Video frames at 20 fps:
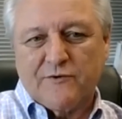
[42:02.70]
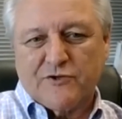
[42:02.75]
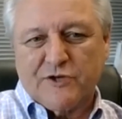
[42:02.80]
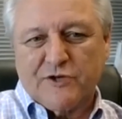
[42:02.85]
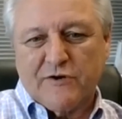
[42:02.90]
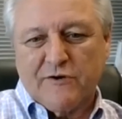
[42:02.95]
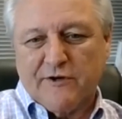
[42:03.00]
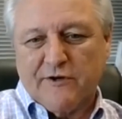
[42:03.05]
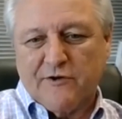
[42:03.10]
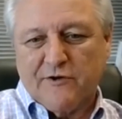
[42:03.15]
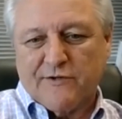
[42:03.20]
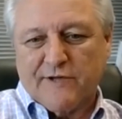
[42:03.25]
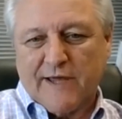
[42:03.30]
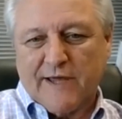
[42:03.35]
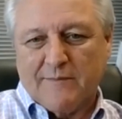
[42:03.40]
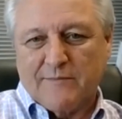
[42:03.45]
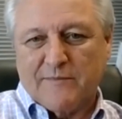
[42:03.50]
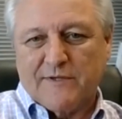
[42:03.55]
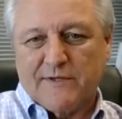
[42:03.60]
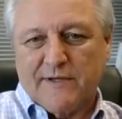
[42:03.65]
sharing your
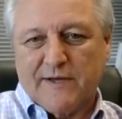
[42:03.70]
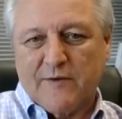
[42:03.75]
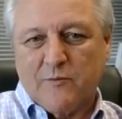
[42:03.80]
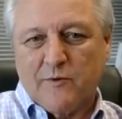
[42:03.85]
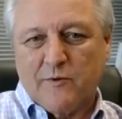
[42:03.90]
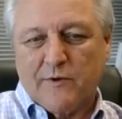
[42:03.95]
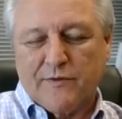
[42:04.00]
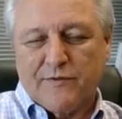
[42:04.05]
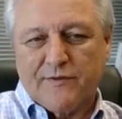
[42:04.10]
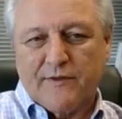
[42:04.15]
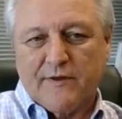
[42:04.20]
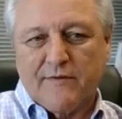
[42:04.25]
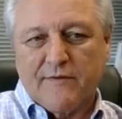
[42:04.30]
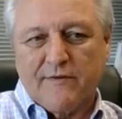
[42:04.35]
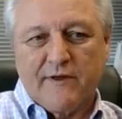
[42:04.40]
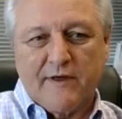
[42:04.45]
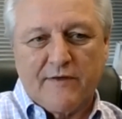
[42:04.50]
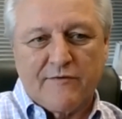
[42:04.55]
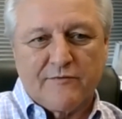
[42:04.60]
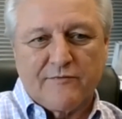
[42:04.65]
time today with
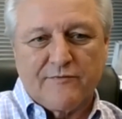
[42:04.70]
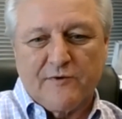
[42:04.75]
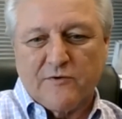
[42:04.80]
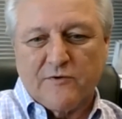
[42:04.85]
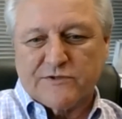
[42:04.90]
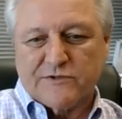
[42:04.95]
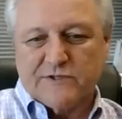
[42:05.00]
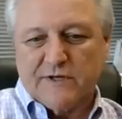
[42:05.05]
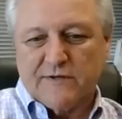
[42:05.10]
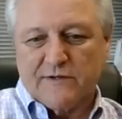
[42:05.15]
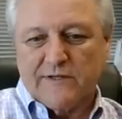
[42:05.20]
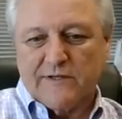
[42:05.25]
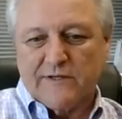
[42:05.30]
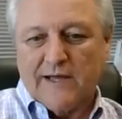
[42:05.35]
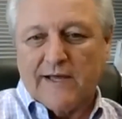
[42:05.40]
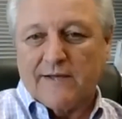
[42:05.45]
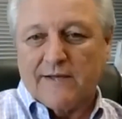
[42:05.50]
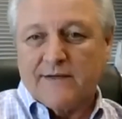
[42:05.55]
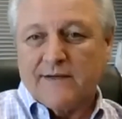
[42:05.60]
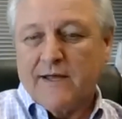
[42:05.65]
the other folks on the
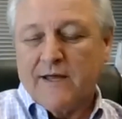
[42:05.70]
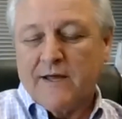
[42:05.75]
line.